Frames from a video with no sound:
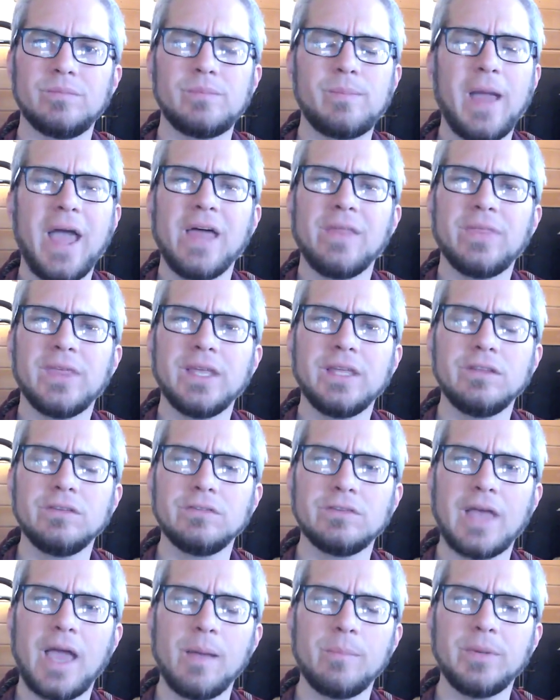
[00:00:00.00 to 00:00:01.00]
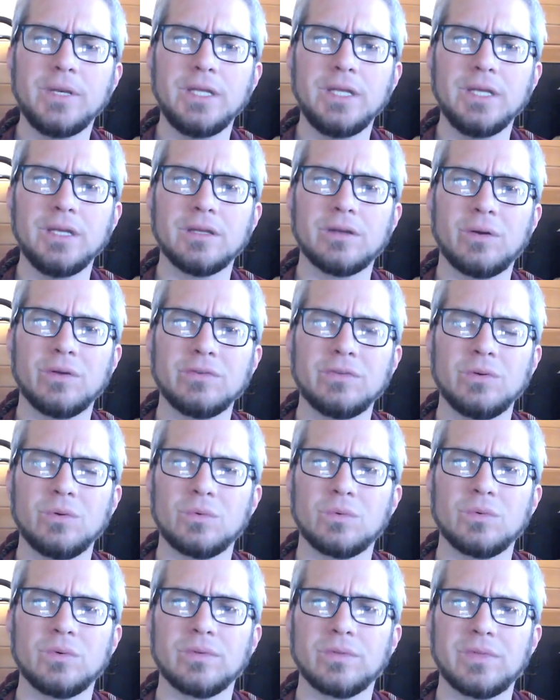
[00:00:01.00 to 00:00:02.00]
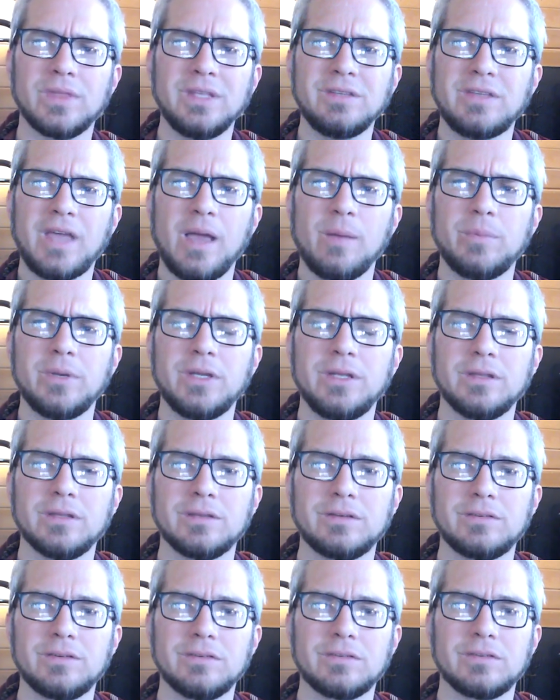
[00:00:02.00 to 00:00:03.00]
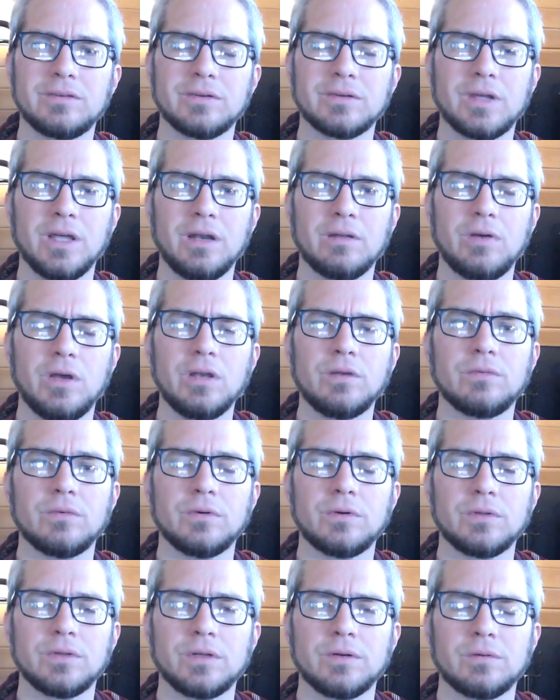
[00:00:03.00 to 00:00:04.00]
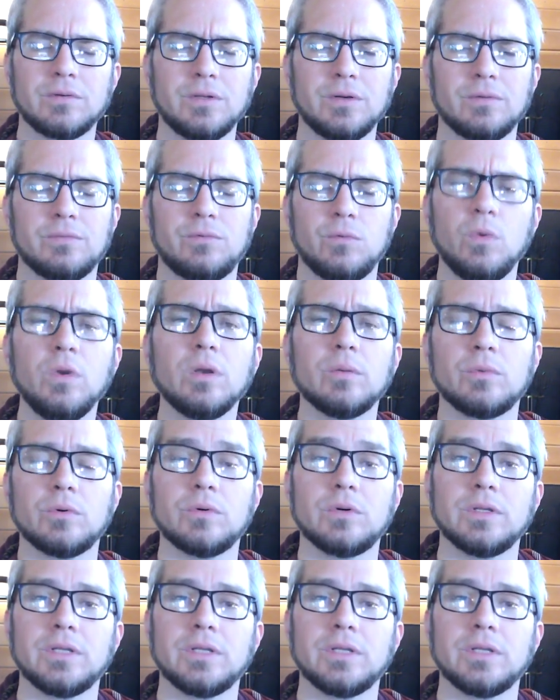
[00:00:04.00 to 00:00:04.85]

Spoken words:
bad things happening, and also things happening that just, they're kind of, they're avoidable.